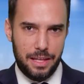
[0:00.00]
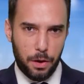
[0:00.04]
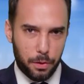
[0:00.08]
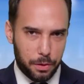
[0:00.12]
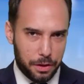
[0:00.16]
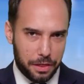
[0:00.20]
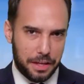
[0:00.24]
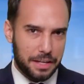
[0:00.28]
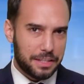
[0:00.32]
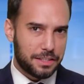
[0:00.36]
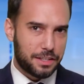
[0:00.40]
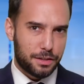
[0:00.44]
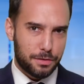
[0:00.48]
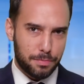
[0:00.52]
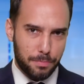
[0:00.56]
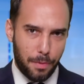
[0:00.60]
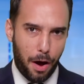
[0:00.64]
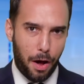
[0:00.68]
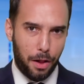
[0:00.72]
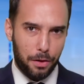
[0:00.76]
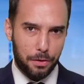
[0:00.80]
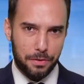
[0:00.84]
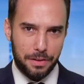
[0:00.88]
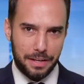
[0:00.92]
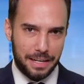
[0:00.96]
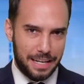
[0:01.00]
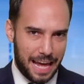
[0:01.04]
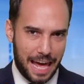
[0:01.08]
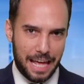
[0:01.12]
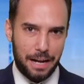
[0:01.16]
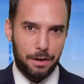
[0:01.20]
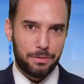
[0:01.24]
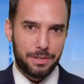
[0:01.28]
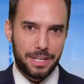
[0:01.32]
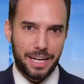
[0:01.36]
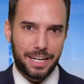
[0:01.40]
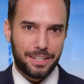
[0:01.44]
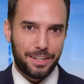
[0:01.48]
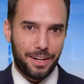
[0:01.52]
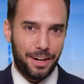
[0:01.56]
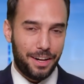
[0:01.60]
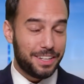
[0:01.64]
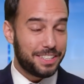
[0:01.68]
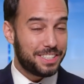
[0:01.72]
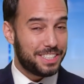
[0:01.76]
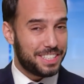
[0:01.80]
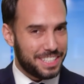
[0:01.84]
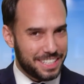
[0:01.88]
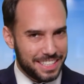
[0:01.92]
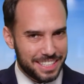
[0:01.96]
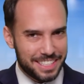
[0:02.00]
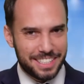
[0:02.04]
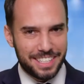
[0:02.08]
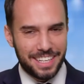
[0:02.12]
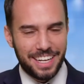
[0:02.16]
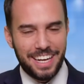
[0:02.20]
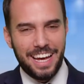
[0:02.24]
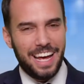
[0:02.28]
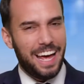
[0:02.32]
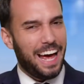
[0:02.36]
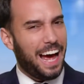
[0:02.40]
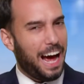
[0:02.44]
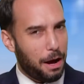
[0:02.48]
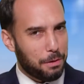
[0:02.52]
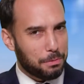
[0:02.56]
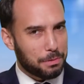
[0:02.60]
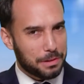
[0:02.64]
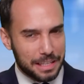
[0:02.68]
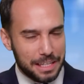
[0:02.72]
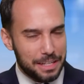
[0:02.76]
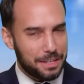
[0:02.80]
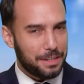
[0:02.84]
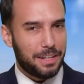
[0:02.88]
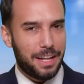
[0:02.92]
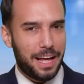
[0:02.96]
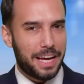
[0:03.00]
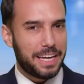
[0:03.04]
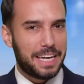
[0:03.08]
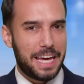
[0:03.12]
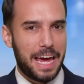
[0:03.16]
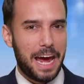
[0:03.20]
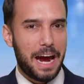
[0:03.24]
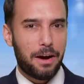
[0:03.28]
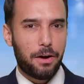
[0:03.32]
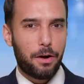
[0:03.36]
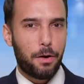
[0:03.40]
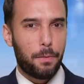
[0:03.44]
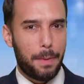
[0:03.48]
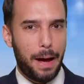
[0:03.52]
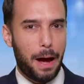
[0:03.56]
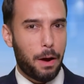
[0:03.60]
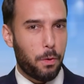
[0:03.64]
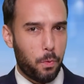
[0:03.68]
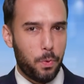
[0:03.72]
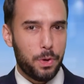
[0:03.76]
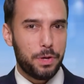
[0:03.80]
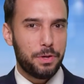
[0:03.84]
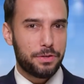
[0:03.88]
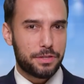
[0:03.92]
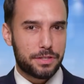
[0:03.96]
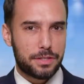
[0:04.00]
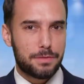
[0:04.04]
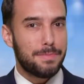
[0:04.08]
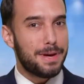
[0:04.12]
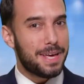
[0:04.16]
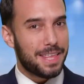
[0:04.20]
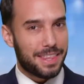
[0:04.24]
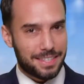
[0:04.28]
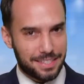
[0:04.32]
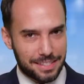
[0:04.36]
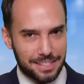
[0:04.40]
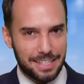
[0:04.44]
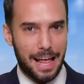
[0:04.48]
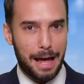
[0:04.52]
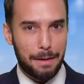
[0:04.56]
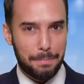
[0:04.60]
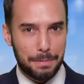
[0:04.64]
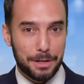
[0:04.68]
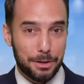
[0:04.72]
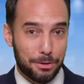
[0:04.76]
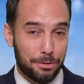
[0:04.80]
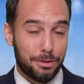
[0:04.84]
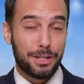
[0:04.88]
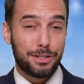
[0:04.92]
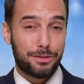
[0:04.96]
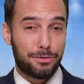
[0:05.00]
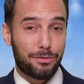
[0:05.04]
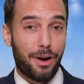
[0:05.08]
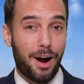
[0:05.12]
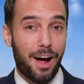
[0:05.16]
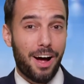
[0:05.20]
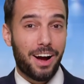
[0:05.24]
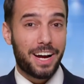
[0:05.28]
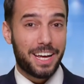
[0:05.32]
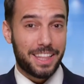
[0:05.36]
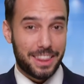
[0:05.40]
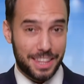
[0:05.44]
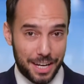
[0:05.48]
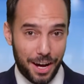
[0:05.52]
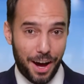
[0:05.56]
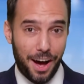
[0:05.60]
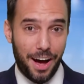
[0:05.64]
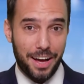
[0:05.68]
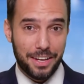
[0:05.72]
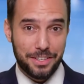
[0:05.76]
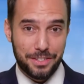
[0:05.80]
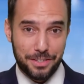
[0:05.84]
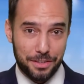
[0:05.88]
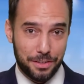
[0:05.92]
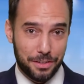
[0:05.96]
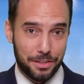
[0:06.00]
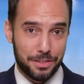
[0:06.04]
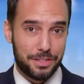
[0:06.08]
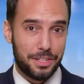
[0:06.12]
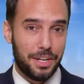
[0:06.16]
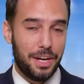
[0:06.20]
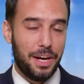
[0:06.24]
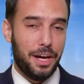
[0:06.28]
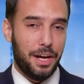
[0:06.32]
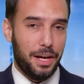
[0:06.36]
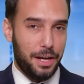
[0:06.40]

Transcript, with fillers: The only thing smaller than nanotechnology is how little I care about Will Smith slapping Chris Rock at the Oscars.